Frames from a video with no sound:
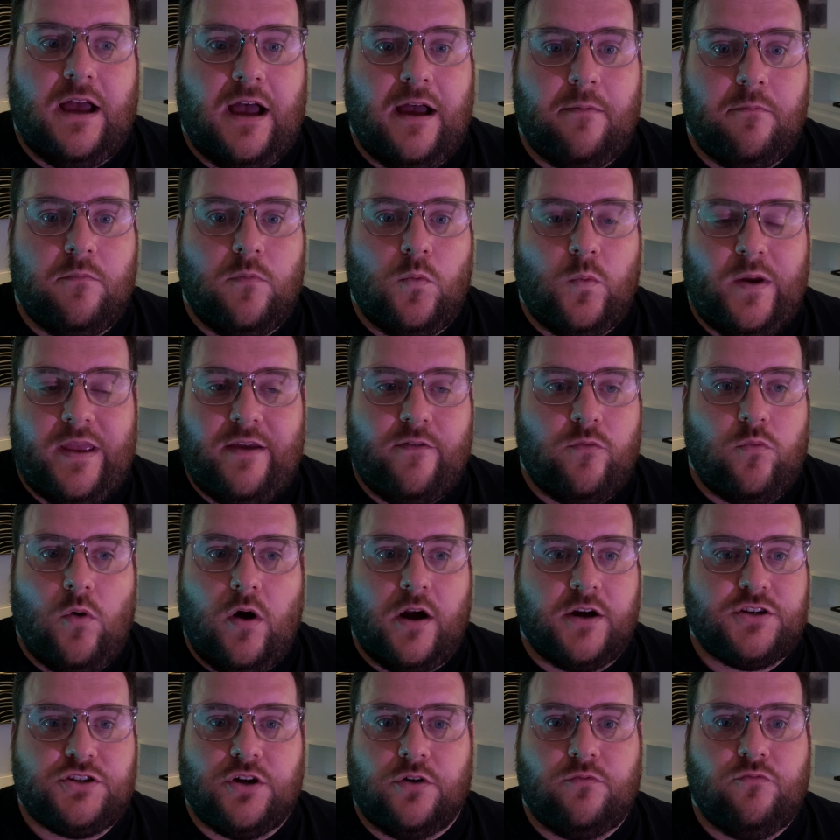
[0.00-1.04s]
Um, we have
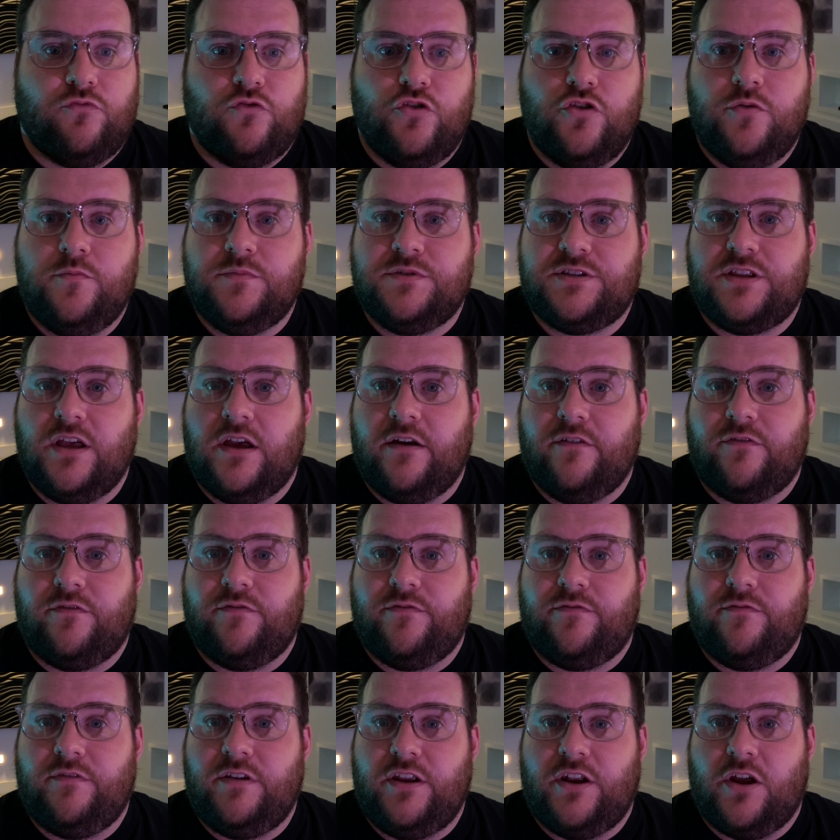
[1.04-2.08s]
worked on rooms that have,
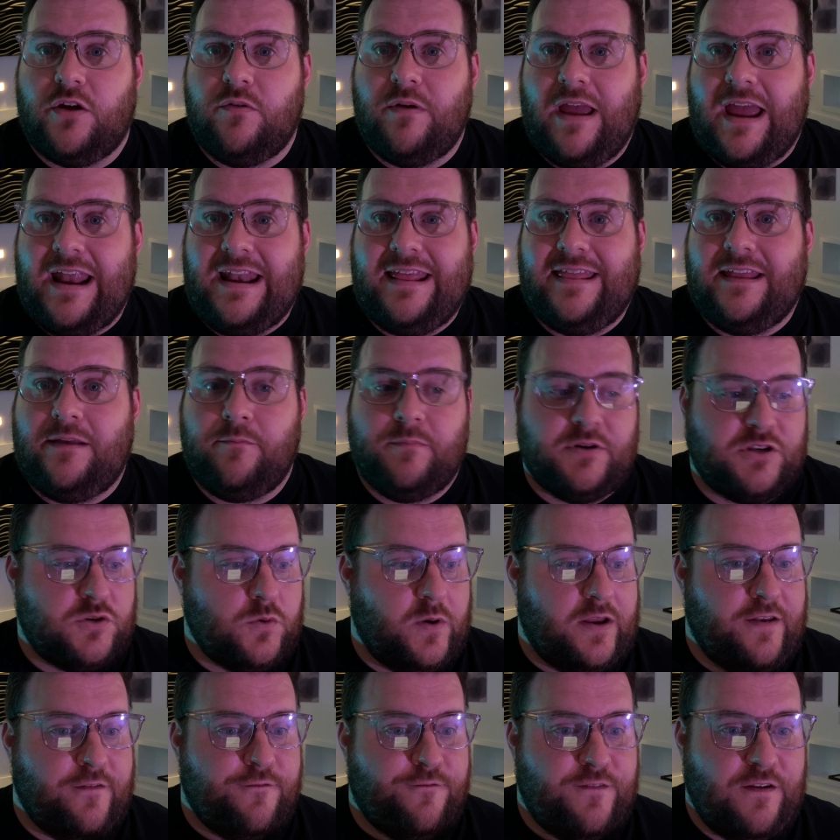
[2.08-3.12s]
you know, anything
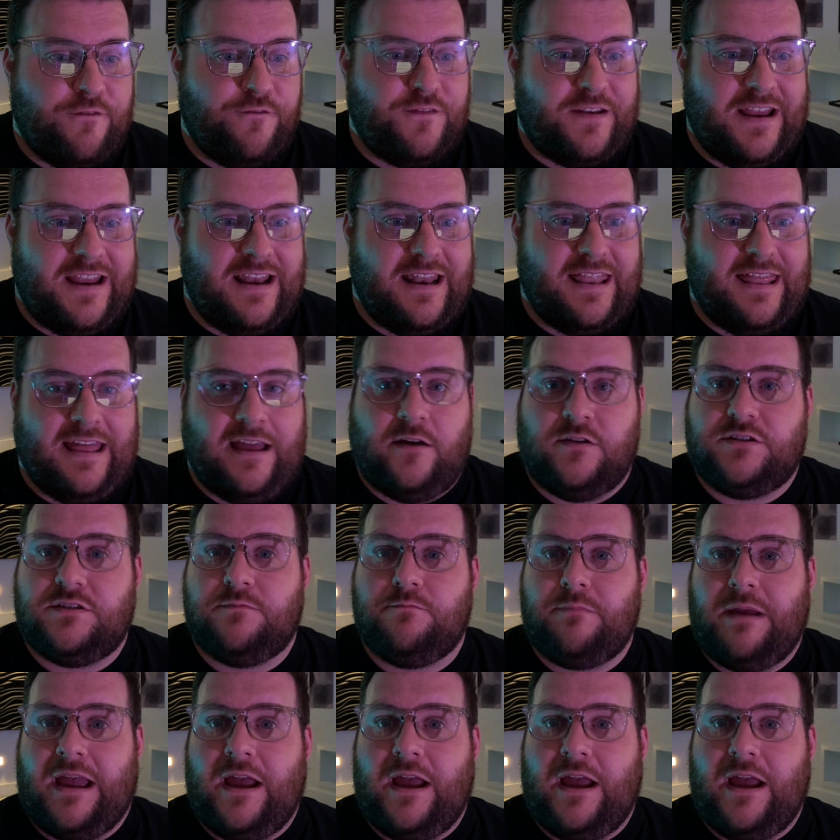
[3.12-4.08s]
between £15,000